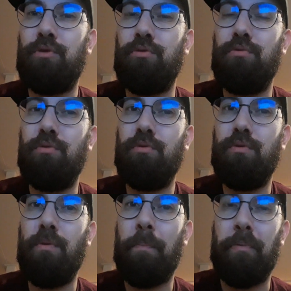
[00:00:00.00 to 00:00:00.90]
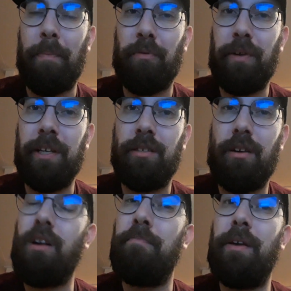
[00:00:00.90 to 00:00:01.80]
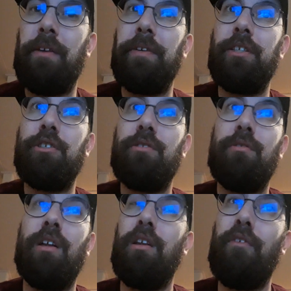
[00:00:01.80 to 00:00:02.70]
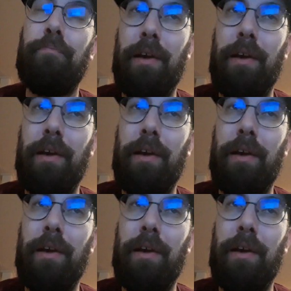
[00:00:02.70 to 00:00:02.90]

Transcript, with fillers: to preparate our marriage. A lot of